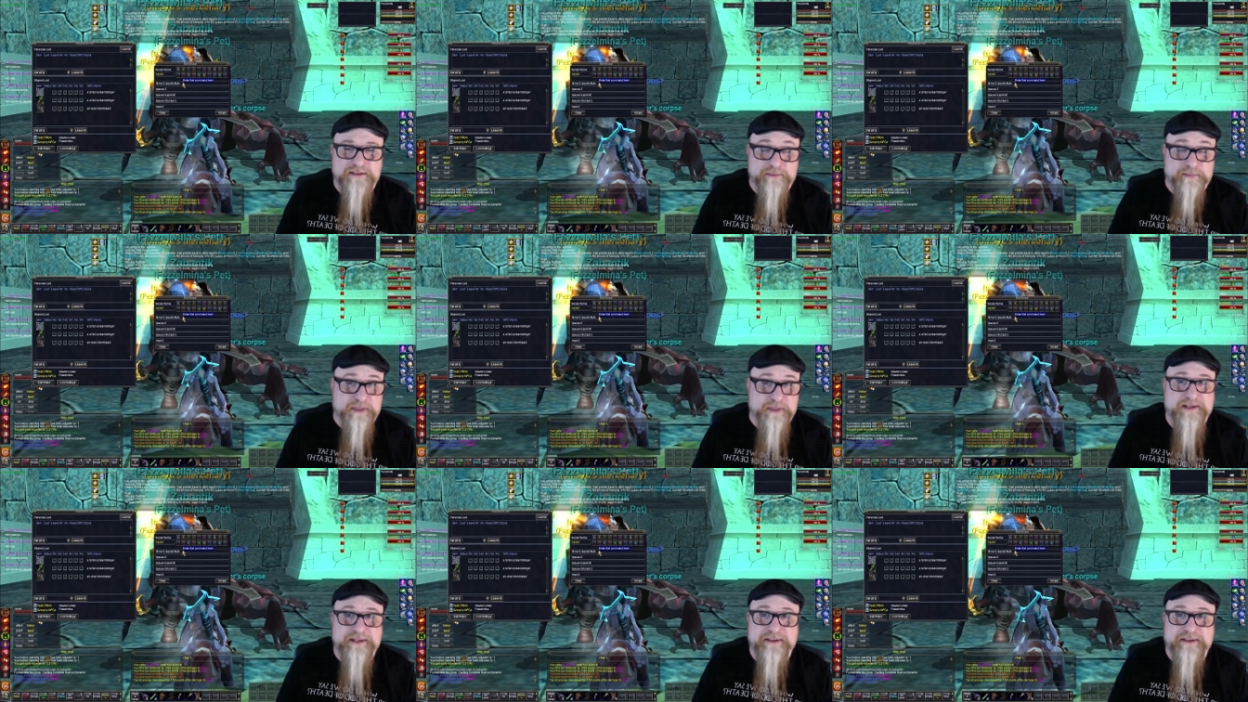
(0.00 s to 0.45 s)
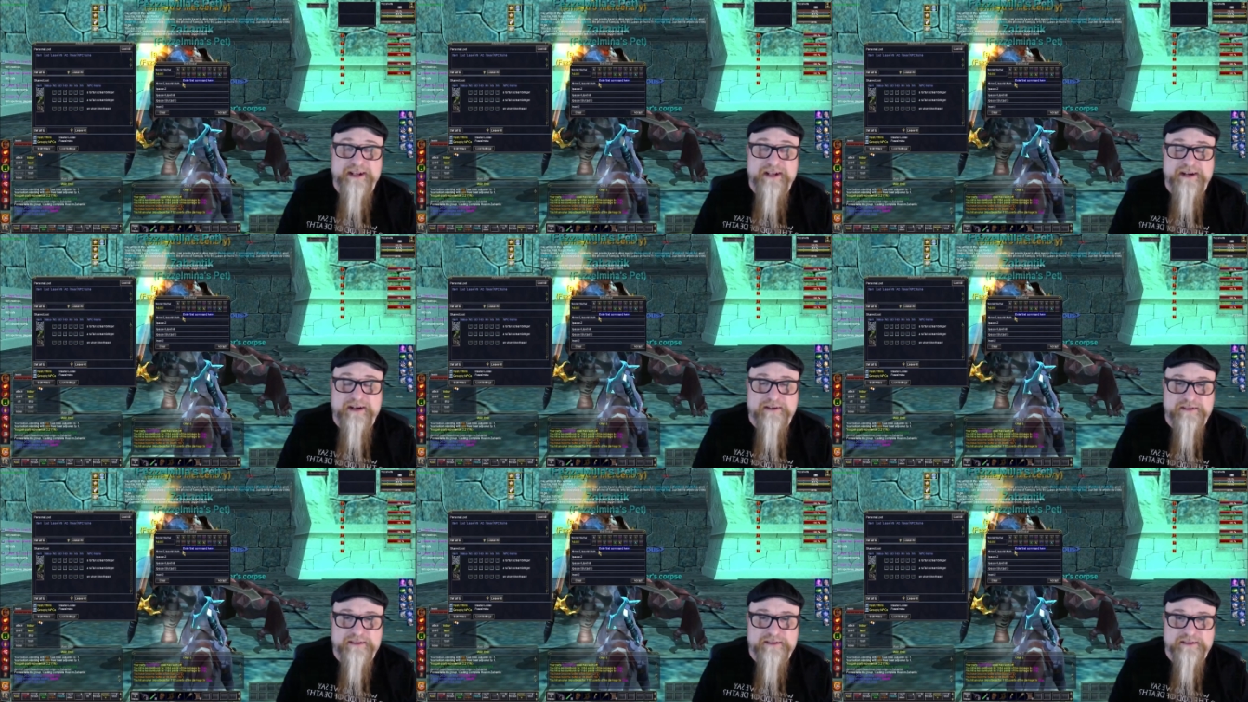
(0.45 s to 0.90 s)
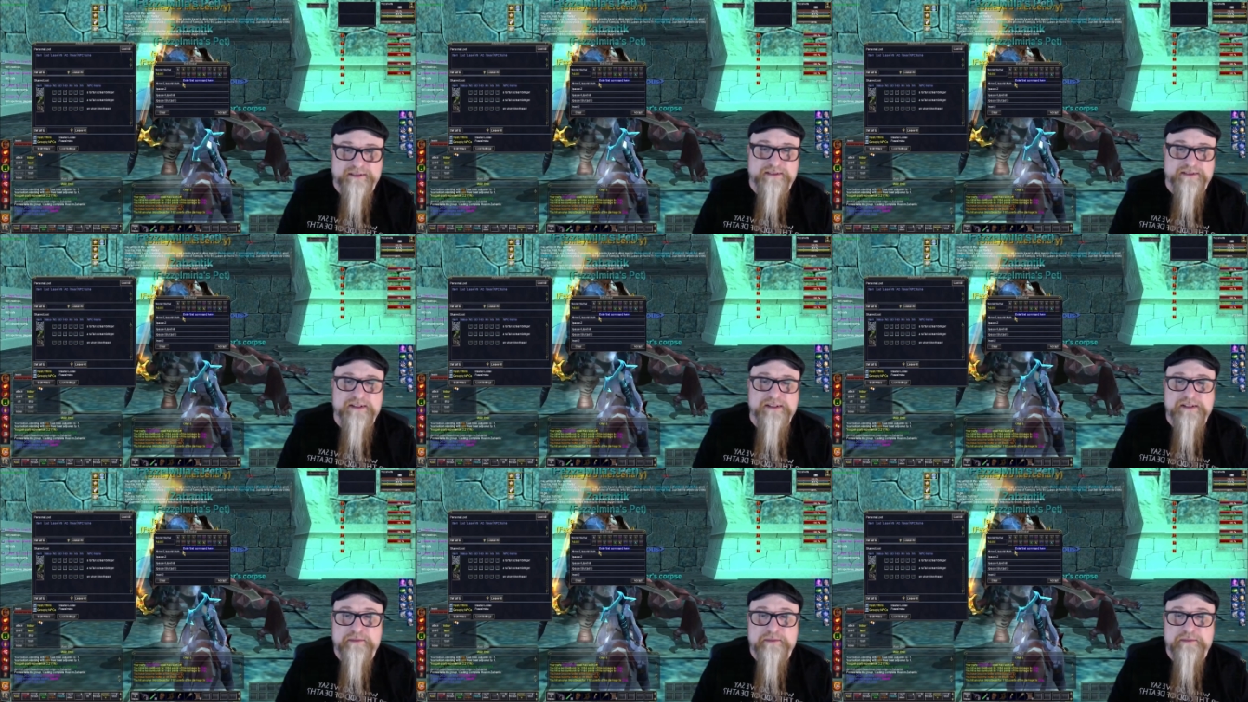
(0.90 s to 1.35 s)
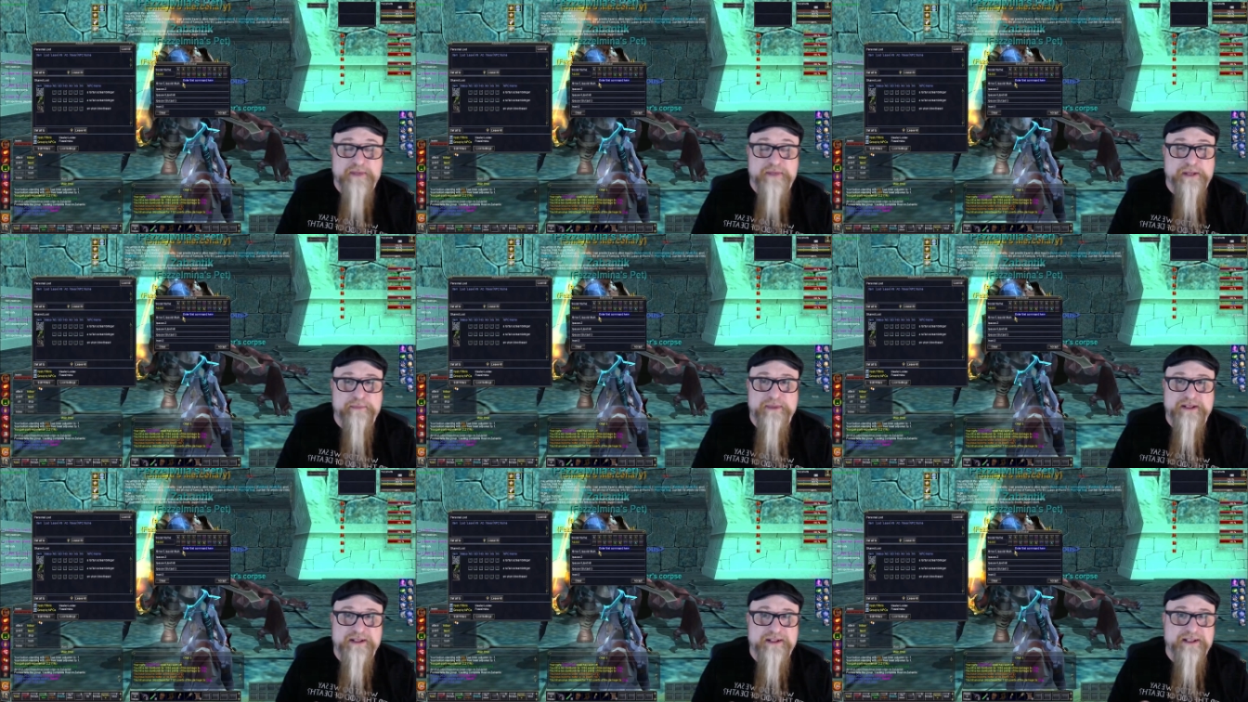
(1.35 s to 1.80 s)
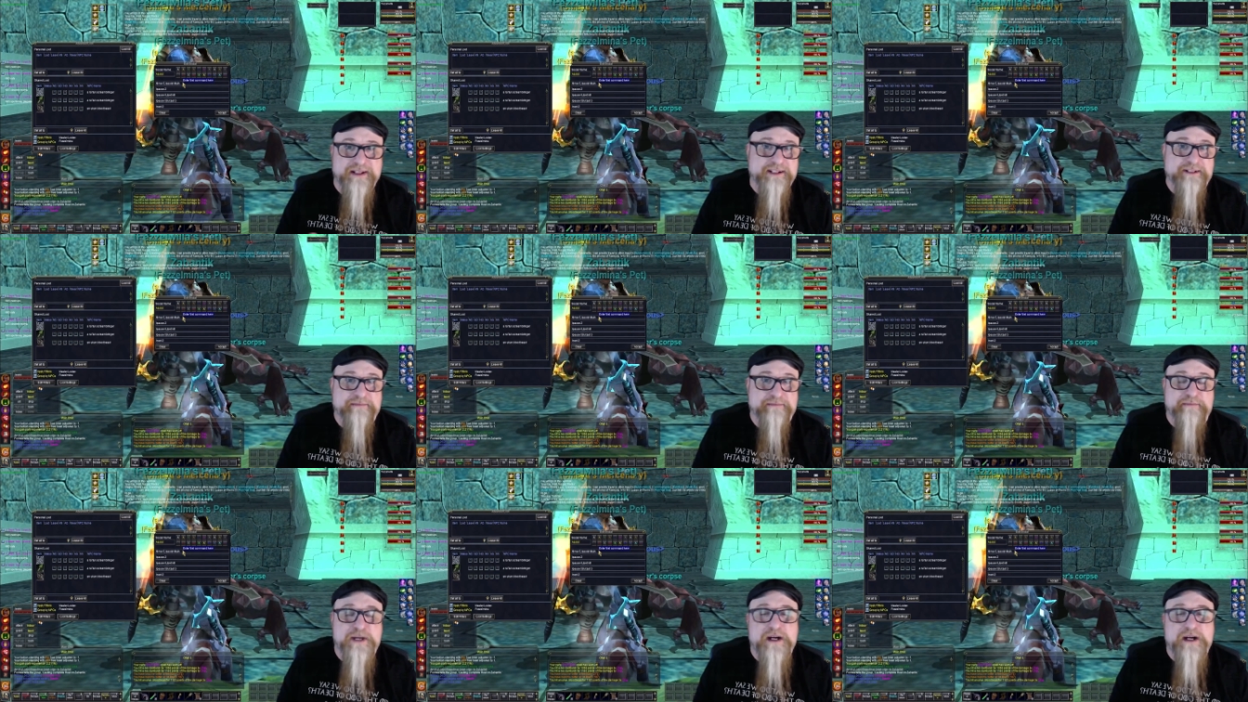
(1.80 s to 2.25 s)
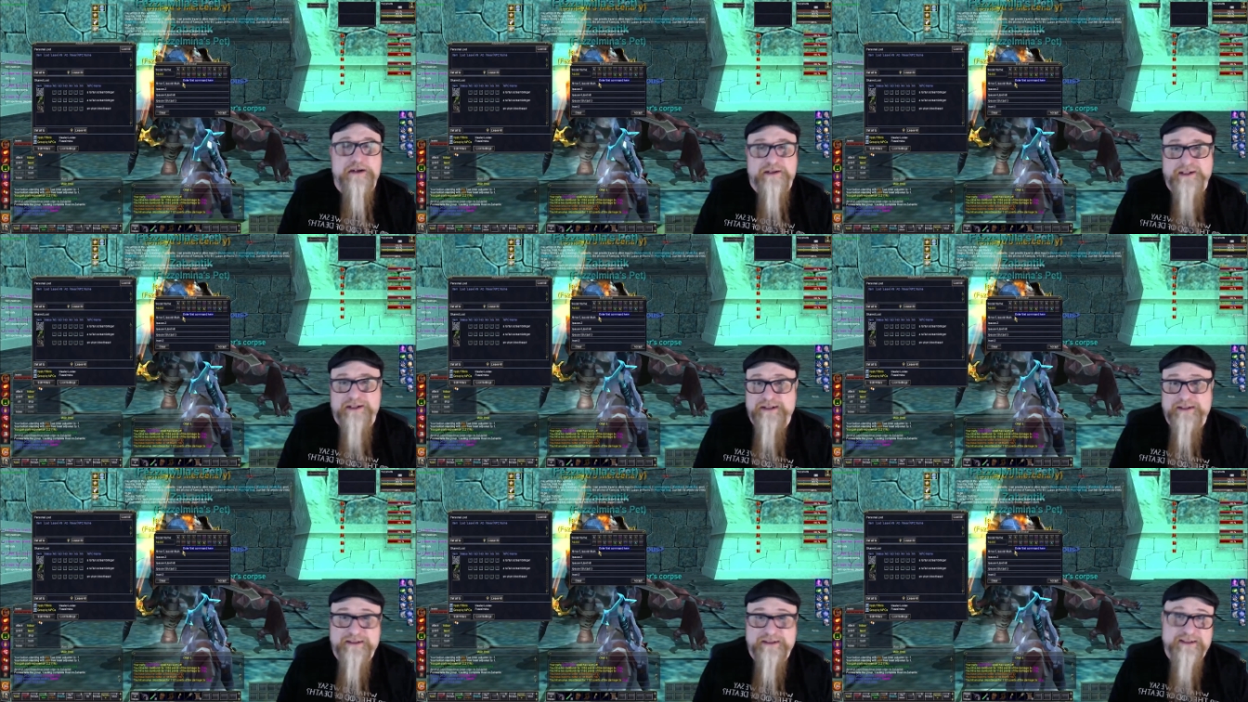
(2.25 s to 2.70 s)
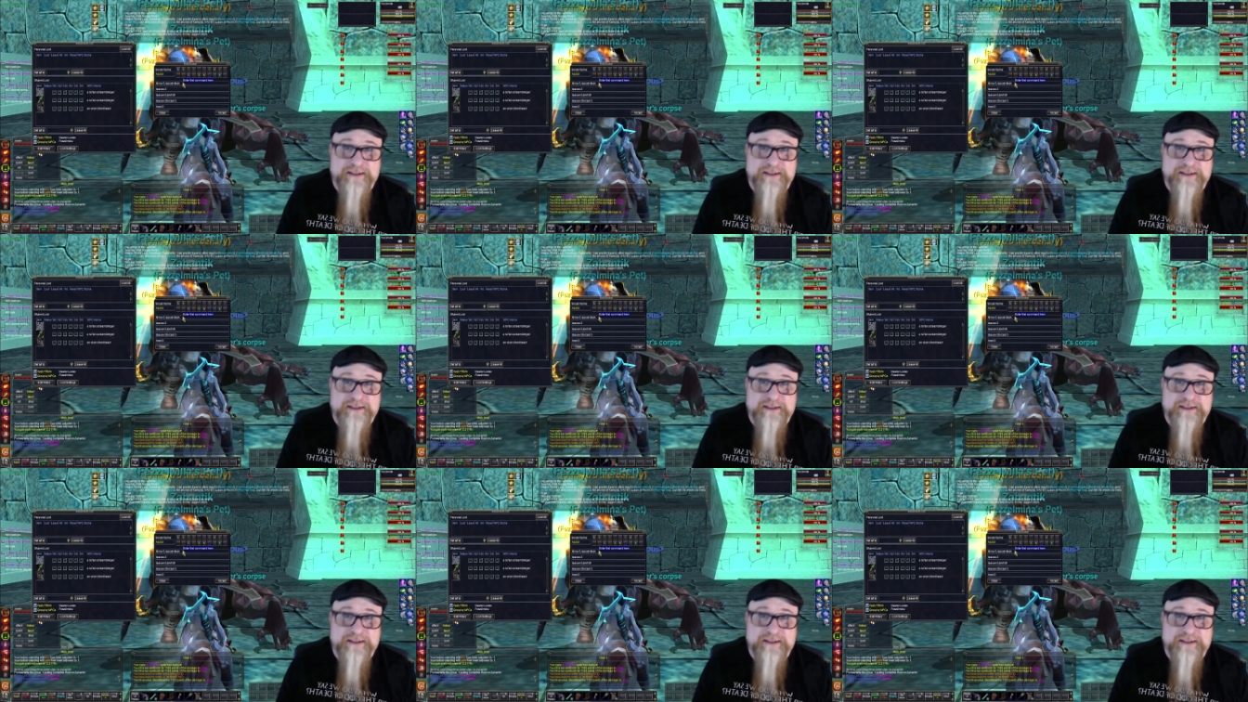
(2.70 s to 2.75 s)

player character might be like a monk,